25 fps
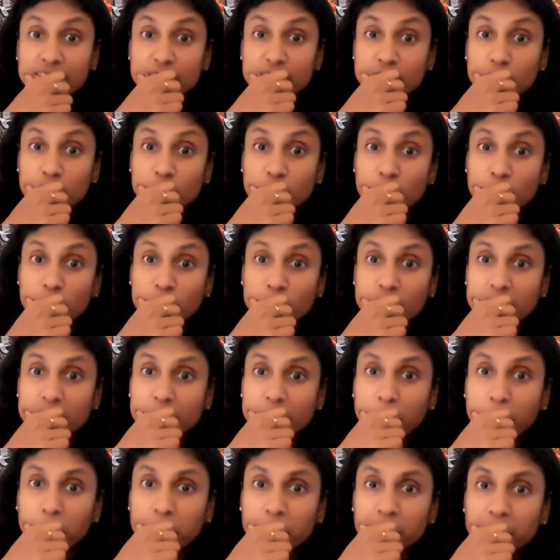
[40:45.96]

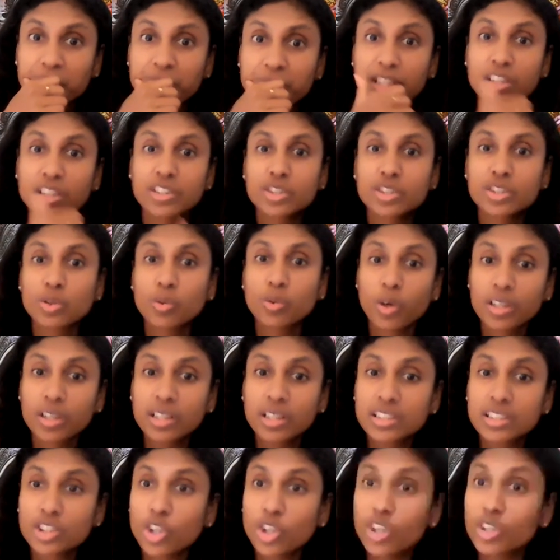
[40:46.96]
So
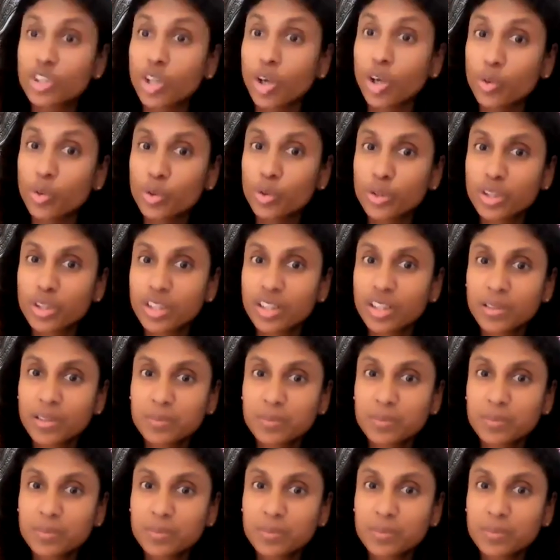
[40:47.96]
what is your doubt?